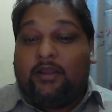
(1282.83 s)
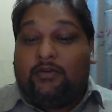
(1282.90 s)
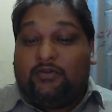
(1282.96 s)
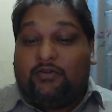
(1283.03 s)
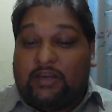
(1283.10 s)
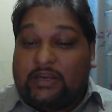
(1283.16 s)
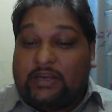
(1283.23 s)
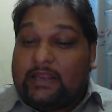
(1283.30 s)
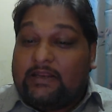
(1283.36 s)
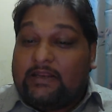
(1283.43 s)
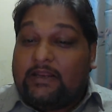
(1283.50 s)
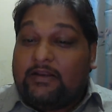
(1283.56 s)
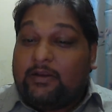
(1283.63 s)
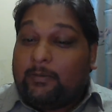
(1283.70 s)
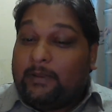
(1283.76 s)
Trinidad
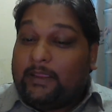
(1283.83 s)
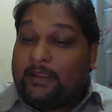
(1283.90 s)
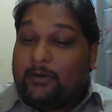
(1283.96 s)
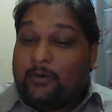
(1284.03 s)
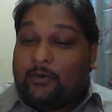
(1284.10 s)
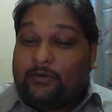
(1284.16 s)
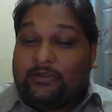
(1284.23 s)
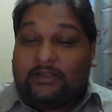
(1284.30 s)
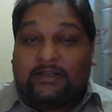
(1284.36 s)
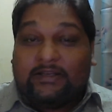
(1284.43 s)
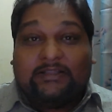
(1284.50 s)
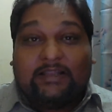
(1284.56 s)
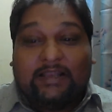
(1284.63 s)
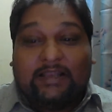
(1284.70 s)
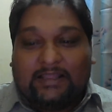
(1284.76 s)
and Tobago, the
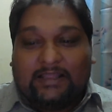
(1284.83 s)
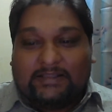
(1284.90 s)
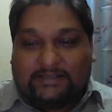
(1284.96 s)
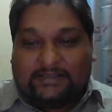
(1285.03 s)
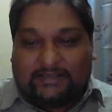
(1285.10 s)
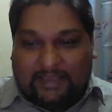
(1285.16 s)
Netherlands,